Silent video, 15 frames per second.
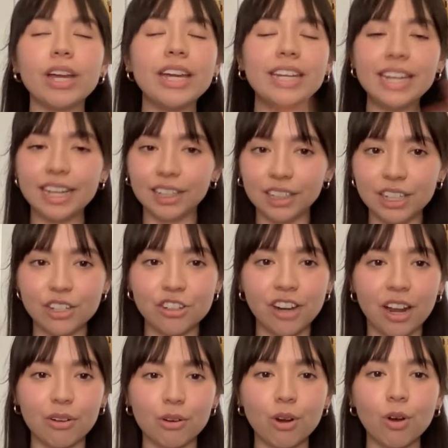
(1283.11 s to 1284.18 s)
in Italy in
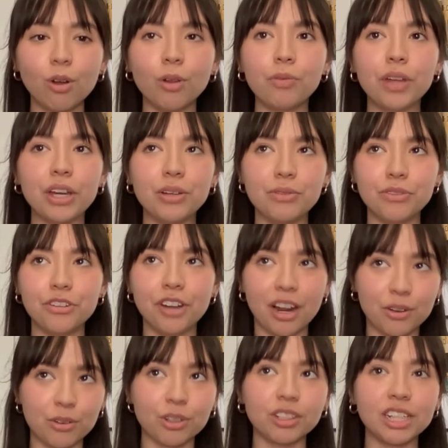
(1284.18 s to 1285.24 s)
general, they
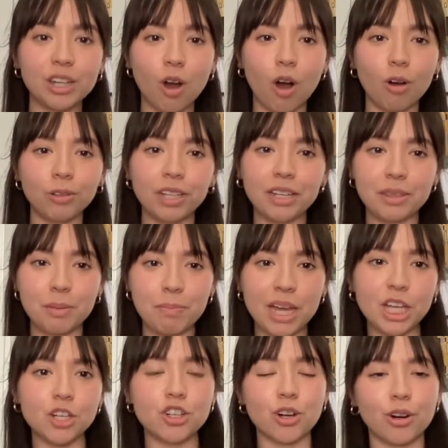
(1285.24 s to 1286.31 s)
generally call, like, the
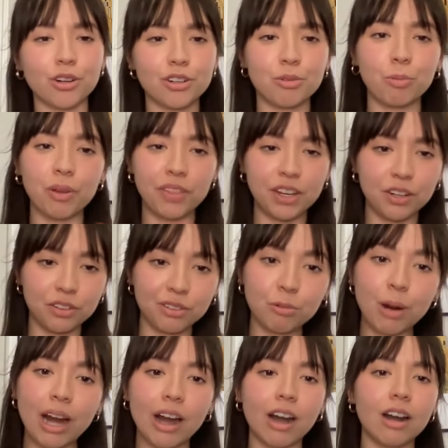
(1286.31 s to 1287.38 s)
main church within a
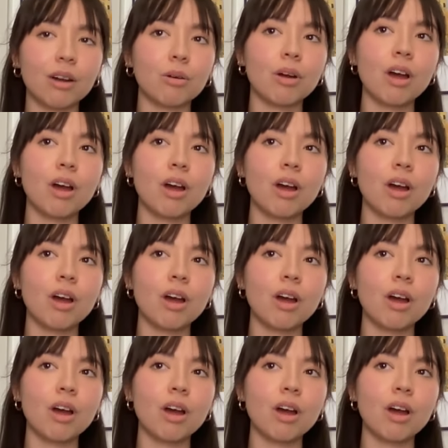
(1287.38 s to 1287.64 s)
square